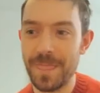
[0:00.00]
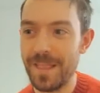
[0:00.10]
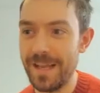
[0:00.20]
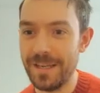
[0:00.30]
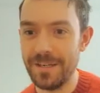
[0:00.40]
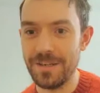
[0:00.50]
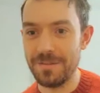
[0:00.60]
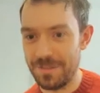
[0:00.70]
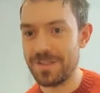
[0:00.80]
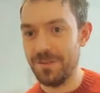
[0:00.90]
and
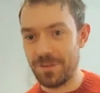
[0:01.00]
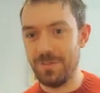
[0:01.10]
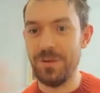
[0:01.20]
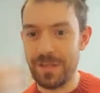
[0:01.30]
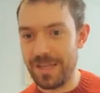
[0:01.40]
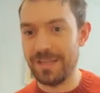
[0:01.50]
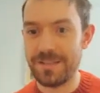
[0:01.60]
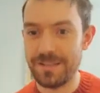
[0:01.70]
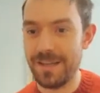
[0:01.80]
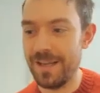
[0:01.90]
still
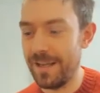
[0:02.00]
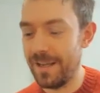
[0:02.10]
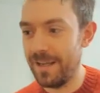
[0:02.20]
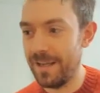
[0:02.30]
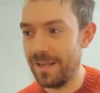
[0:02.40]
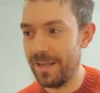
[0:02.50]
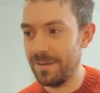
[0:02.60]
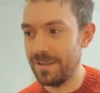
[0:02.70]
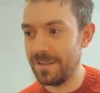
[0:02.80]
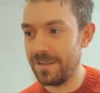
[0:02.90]
communicate
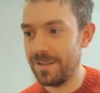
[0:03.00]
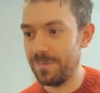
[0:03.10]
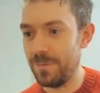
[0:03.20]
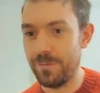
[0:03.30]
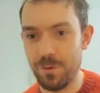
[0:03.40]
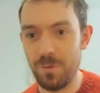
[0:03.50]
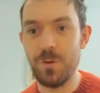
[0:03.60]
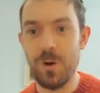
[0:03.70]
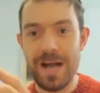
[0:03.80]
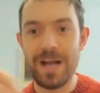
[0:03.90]
and perform
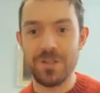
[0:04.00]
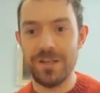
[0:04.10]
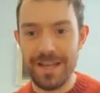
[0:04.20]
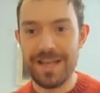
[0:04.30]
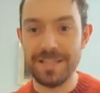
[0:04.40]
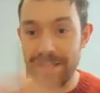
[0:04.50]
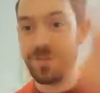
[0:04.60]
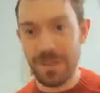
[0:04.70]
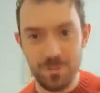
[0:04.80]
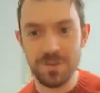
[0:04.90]
your action as if
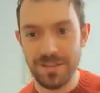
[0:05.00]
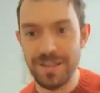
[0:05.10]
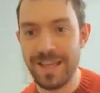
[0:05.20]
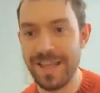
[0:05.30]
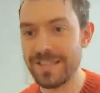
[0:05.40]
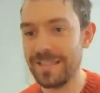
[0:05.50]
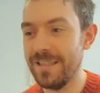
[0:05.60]
that wasn't the case,